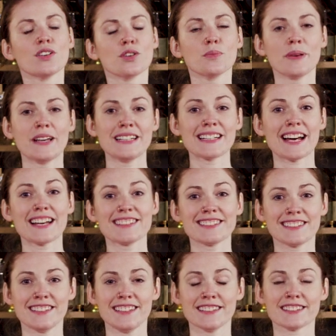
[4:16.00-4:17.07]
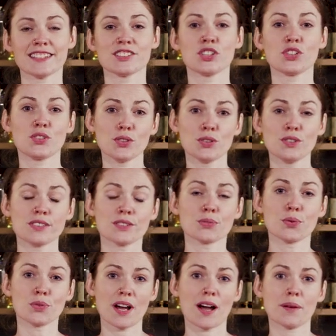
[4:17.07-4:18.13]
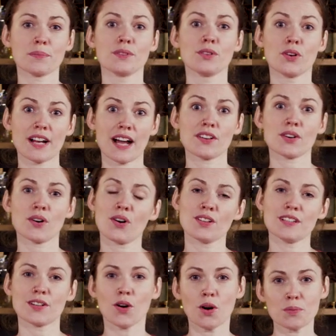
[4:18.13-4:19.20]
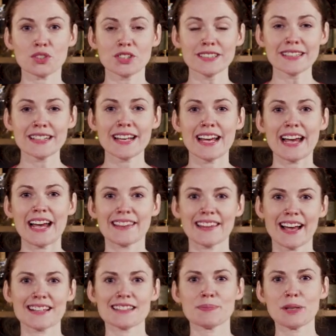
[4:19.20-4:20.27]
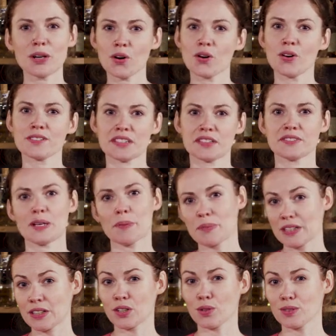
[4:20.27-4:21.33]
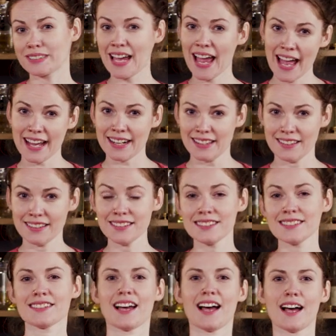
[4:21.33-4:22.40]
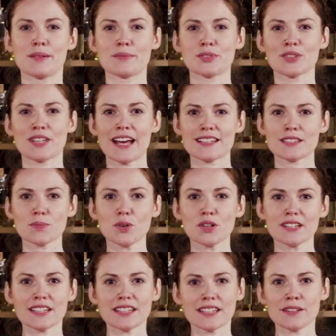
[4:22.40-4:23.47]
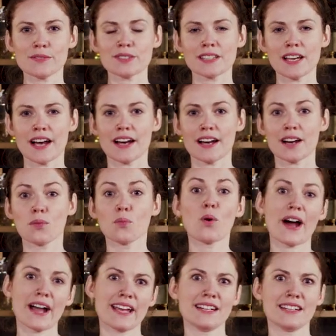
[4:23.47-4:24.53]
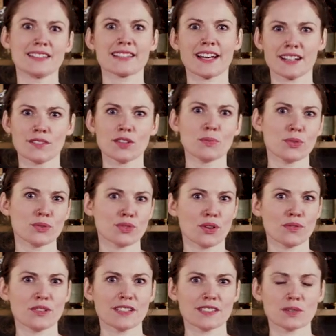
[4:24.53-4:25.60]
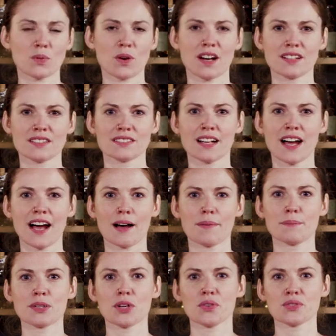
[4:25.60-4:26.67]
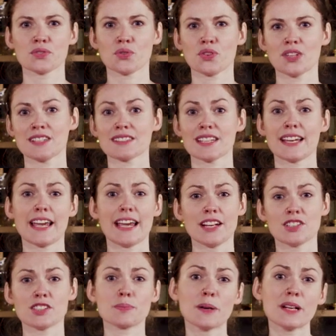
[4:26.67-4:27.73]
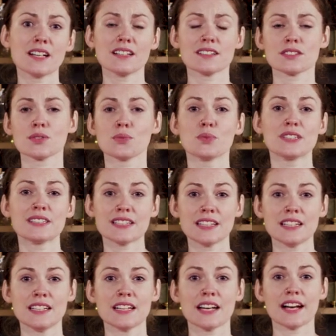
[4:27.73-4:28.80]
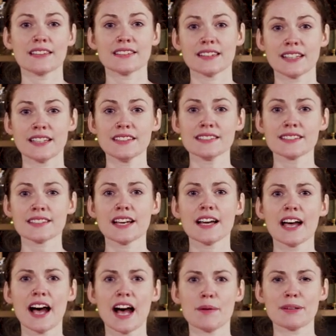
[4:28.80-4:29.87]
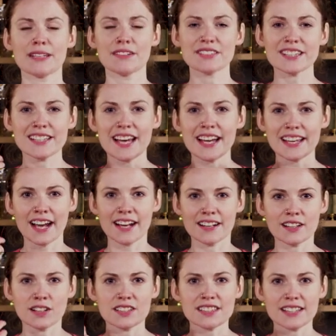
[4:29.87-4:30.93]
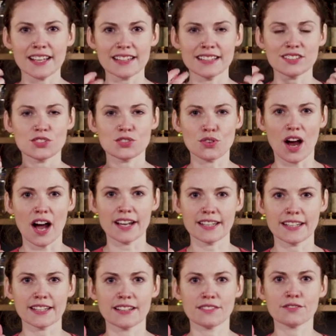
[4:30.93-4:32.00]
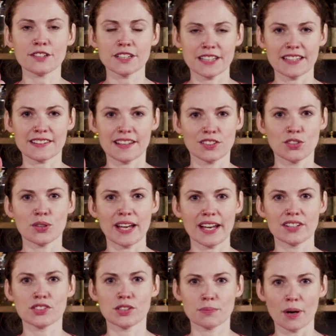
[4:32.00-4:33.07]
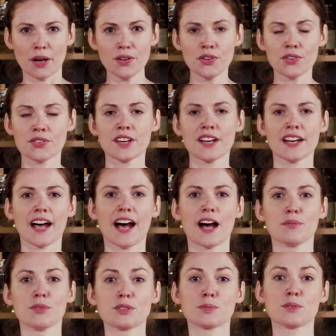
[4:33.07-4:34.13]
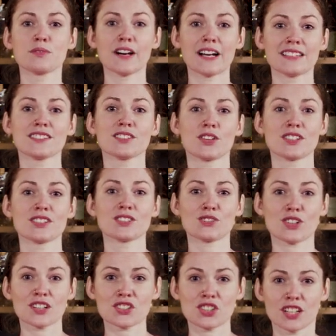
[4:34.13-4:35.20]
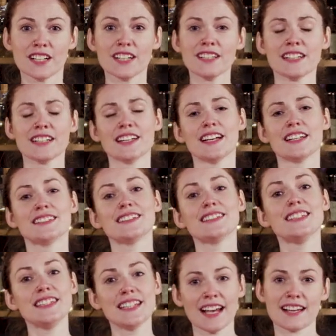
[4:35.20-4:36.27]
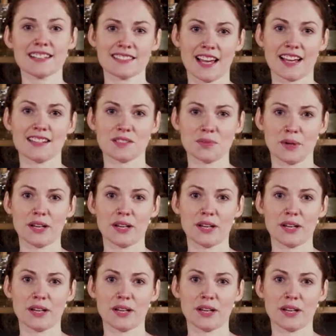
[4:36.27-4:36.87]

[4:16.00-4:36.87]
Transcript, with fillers: Homemade iced tea is such a good grown-up non-alcoholic option and that's because of something called tannins. Um, so that's what gives, uh, wine is kind of the most obvious one, um, but also things like aged spirits, so whiskey and things. Um, it gives it that kind of slightly drying feeling that you get in your mouth, um, which provides a lot of structure and tea has that as